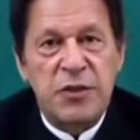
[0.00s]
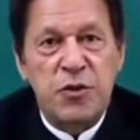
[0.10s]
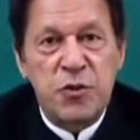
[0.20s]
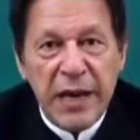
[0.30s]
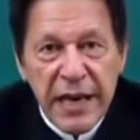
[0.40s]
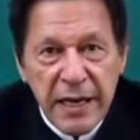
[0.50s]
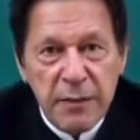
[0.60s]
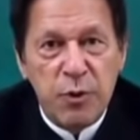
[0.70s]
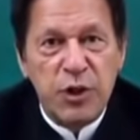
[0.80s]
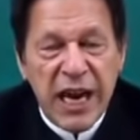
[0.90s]

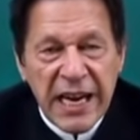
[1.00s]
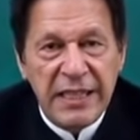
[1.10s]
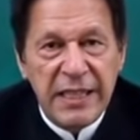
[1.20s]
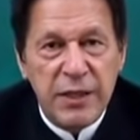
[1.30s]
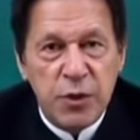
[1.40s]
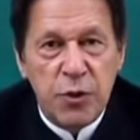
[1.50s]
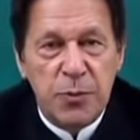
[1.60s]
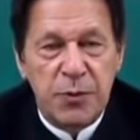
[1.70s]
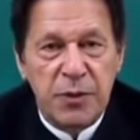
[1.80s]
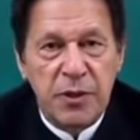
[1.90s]
trained mujahideen
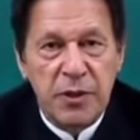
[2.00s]
groups